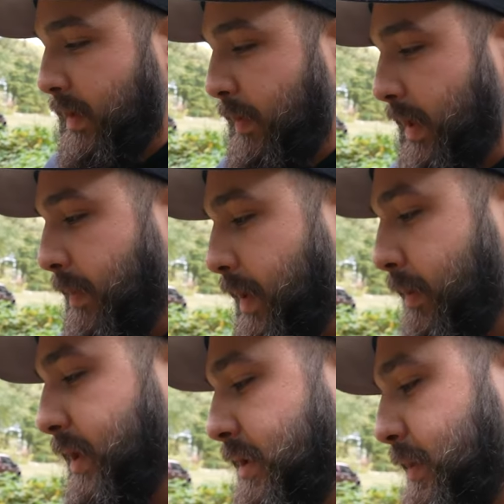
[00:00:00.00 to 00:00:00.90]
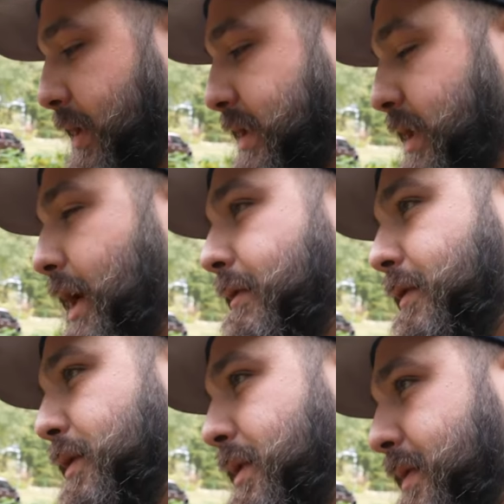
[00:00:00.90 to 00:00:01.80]
I mean, that bottom end's probably slat
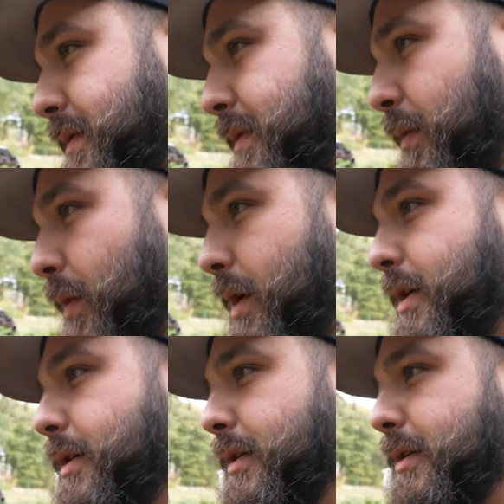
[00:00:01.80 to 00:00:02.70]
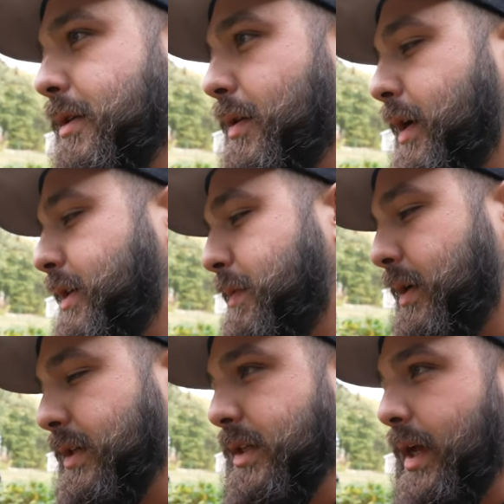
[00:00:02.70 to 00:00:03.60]
full of water. Crank's
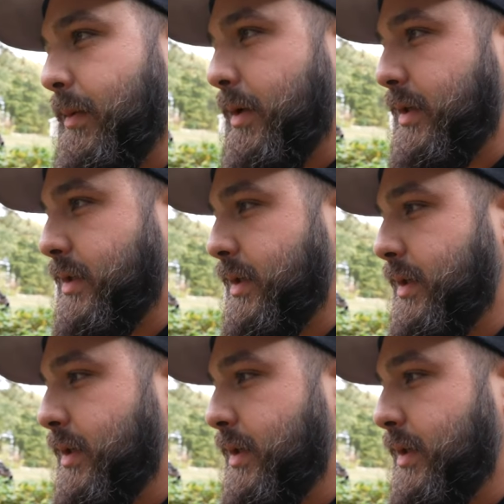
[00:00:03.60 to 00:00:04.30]
probably slat rusted.